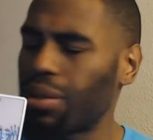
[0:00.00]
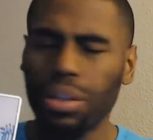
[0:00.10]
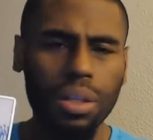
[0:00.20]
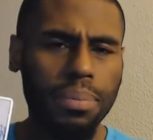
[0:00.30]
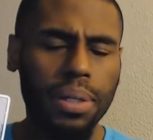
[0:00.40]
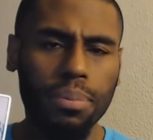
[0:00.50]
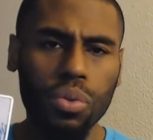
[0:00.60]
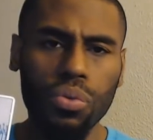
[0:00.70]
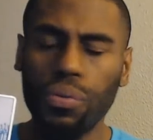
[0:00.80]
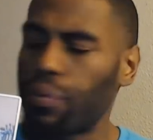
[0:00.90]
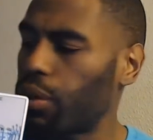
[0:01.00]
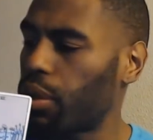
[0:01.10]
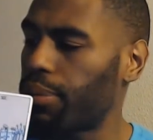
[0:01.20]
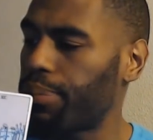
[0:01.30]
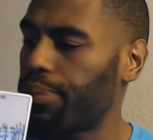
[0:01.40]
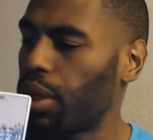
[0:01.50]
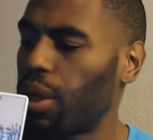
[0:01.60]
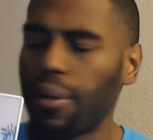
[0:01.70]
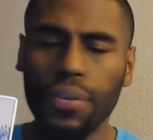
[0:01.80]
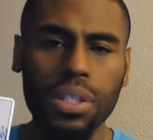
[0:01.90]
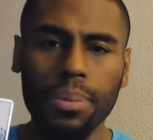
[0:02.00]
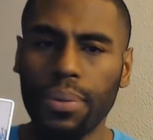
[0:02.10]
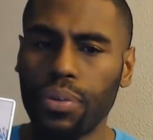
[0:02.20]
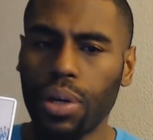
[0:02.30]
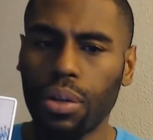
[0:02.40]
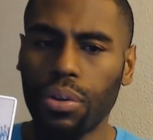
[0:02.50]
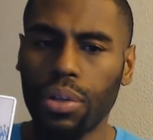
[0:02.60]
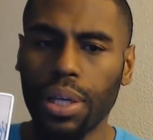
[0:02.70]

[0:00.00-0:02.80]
There could be a move for some of you out there.